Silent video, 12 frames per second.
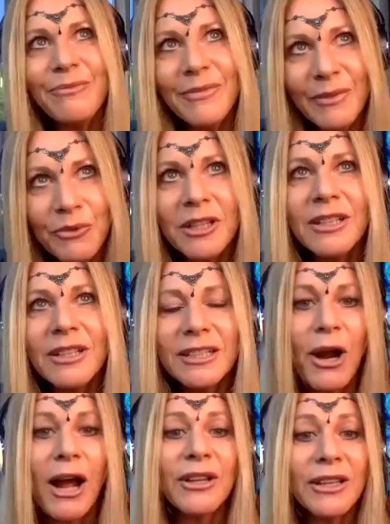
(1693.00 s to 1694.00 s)
really
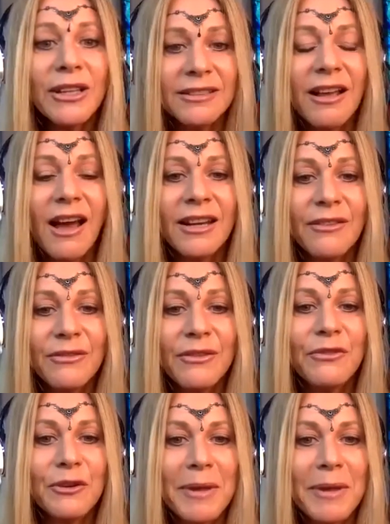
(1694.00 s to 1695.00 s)
sprouting this kind of
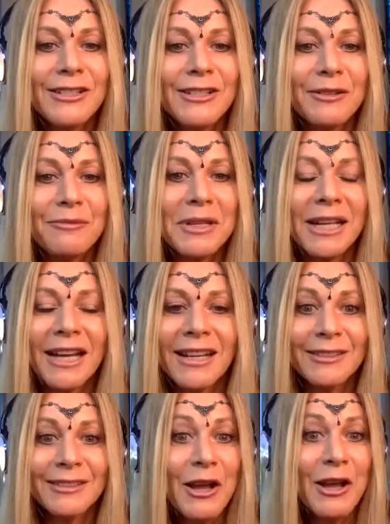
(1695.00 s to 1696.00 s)
information,
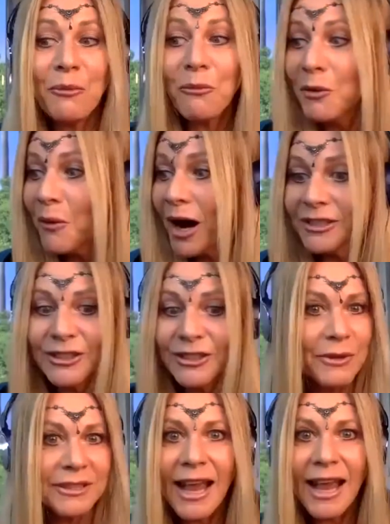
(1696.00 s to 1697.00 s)
because we're
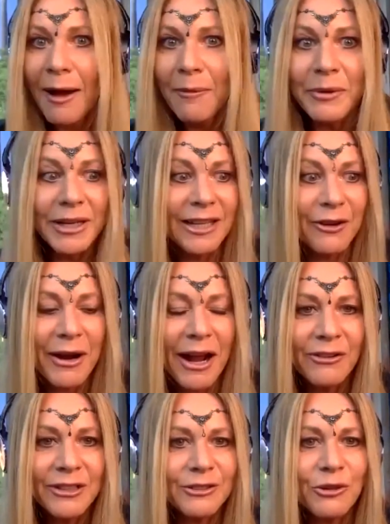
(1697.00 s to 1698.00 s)
watching what's happening
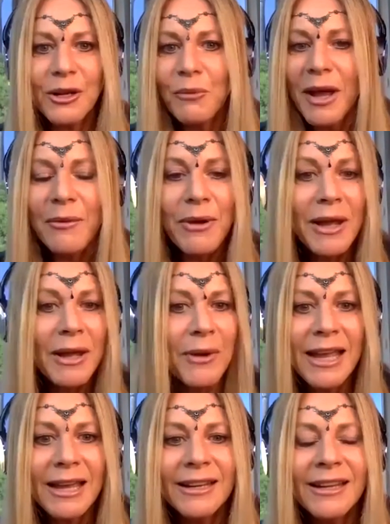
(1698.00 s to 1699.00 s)
around us going,
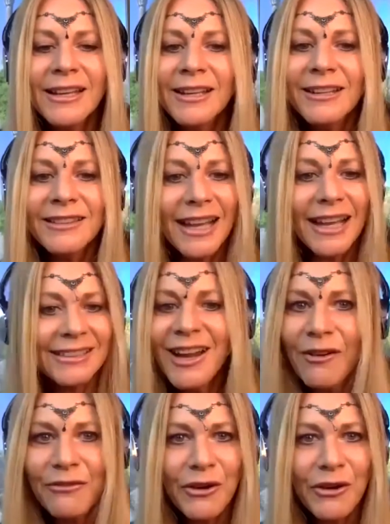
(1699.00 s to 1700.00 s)
wait, let's
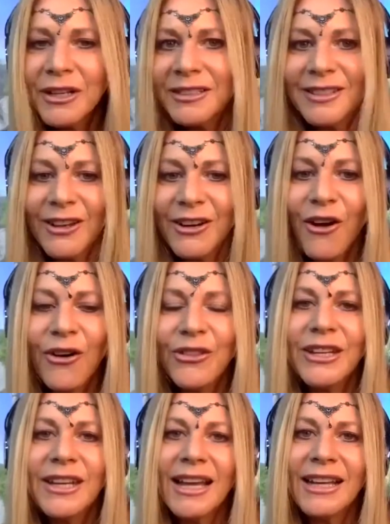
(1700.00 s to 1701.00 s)
not focus on all
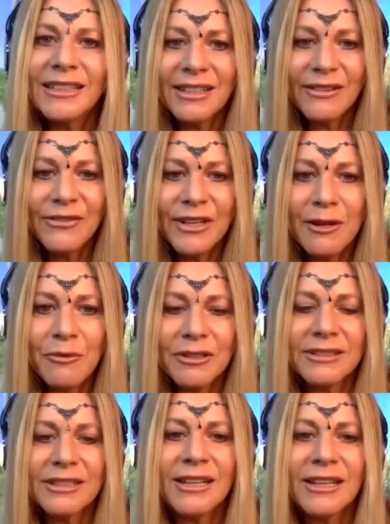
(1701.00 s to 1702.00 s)
the negativity we're
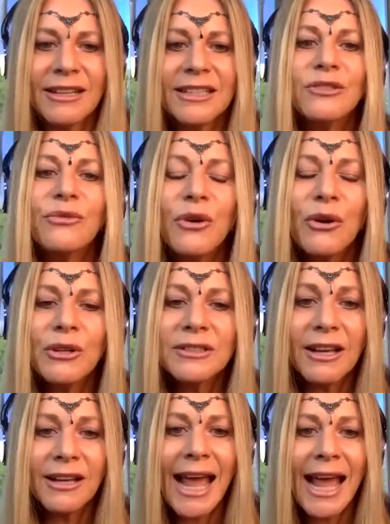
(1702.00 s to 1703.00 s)
seeing. Let's
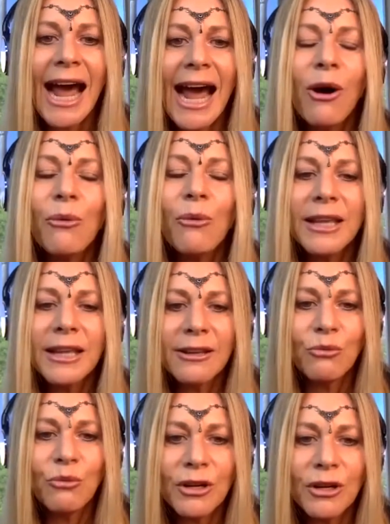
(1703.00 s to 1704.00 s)
focus on how we
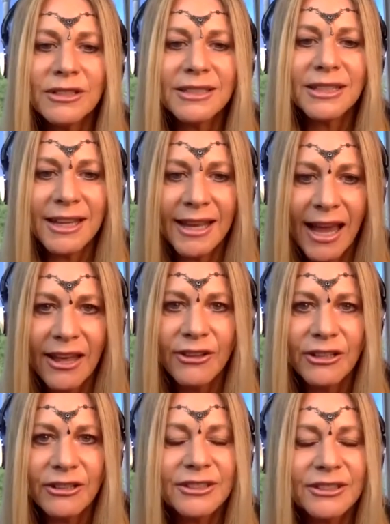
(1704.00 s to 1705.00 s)
can work
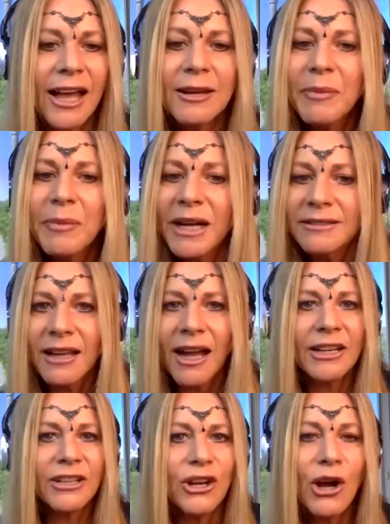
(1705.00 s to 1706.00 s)
together side by
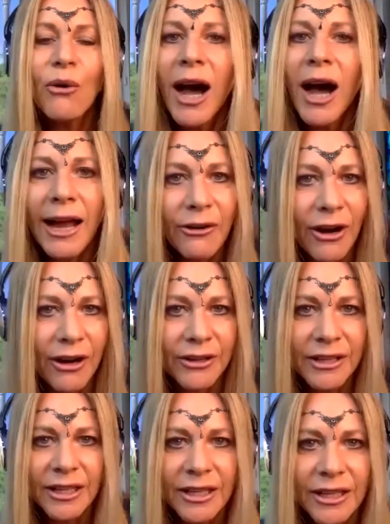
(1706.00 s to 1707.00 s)
side, no
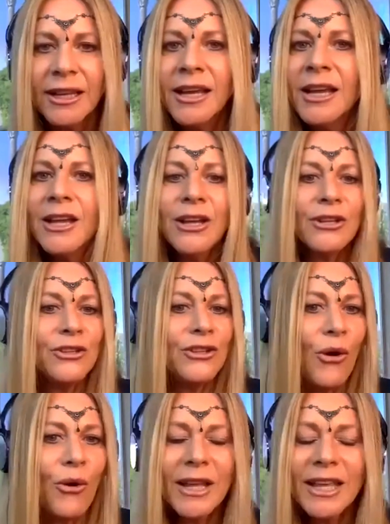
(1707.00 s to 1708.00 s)
hierarchy,
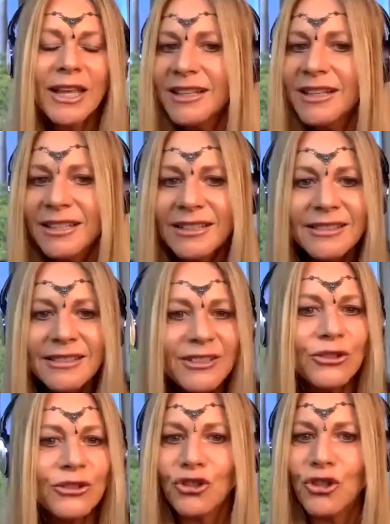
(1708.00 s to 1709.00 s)
no
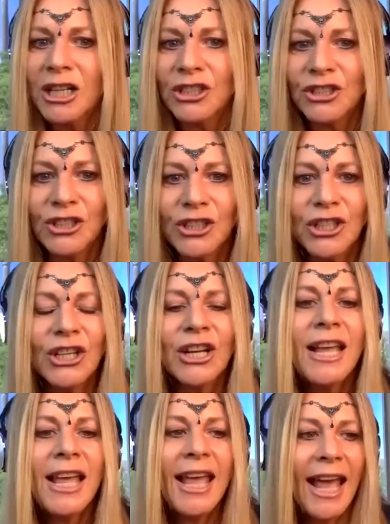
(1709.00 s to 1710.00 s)
egotistical
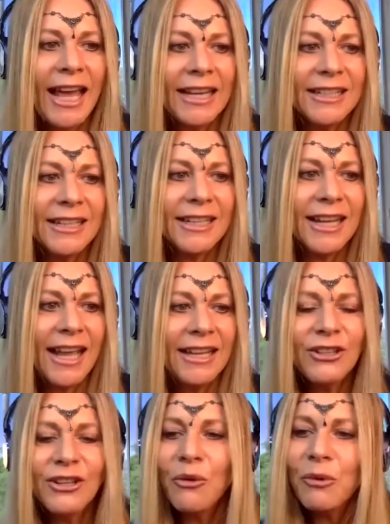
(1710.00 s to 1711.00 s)
structure. And,
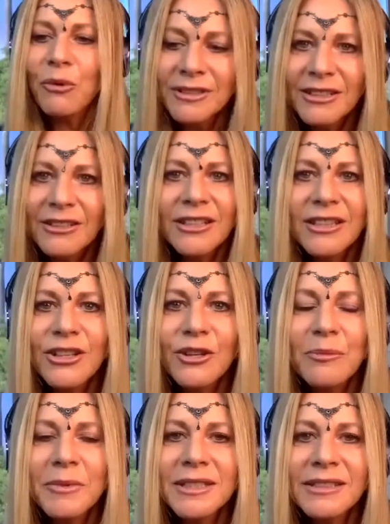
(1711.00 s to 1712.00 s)
you know, we're still in the
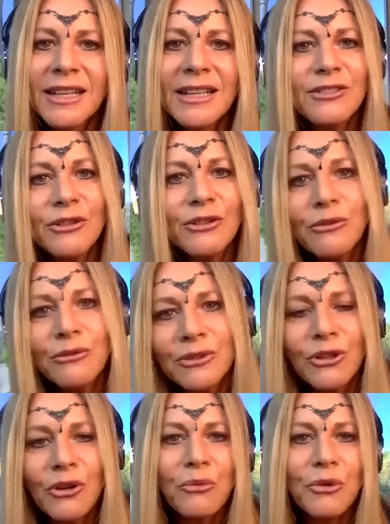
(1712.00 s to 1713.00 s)
human skin.
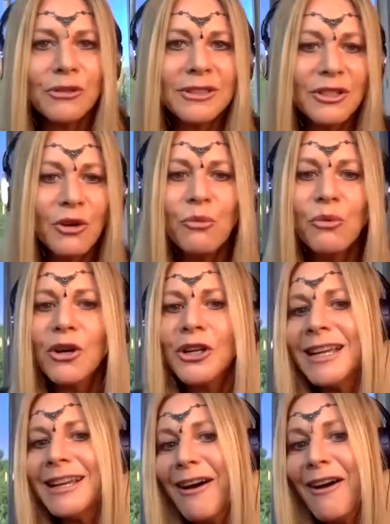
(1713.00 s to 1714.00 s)
So we're still
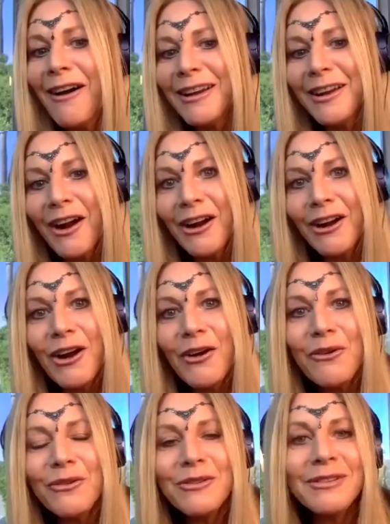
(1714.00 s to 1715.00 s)
working on our
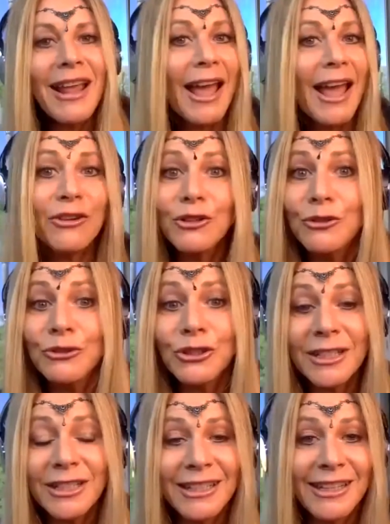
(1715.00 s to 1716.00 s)
own
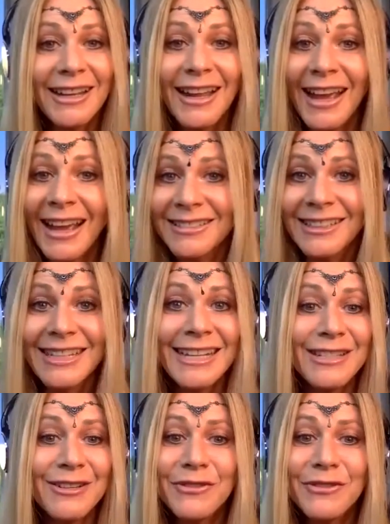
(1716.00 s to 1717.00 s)
evolution as an
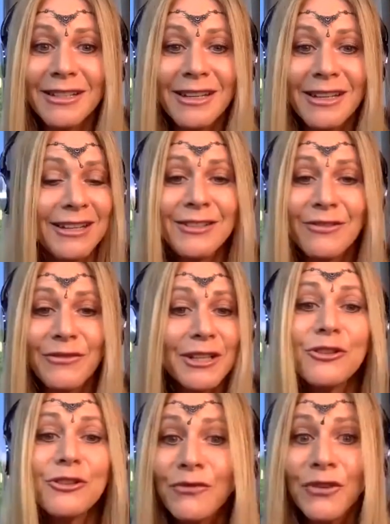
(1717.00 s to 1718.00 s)

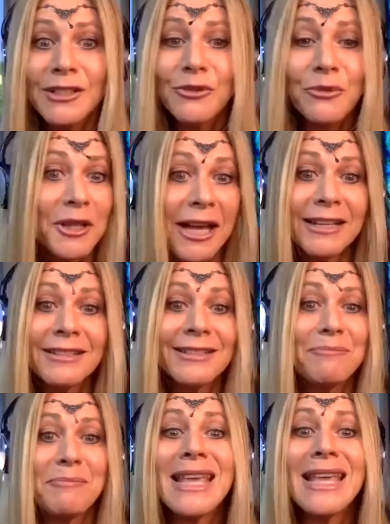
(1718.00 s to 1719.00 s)

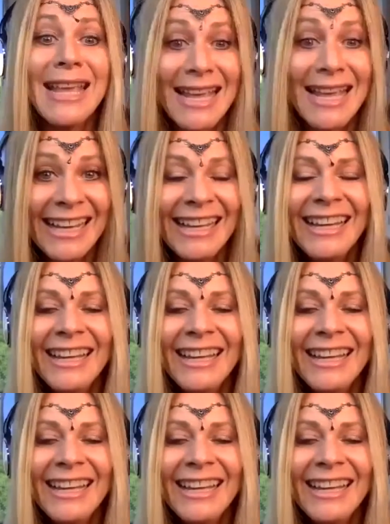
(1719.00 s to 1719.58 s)
individualized being,